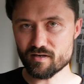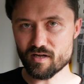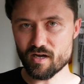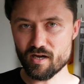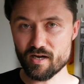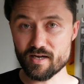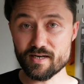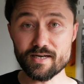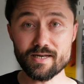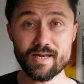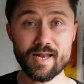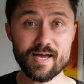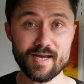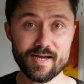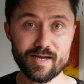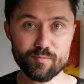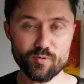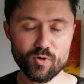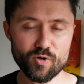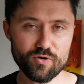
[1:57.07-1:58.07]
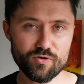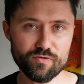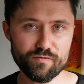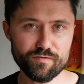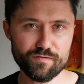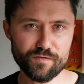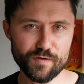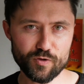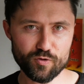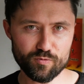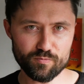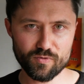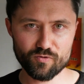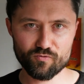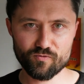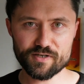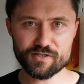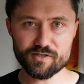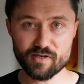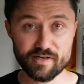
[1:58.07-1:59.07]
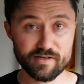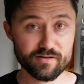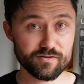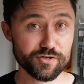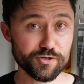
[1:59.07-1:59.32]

in a lab on film originally,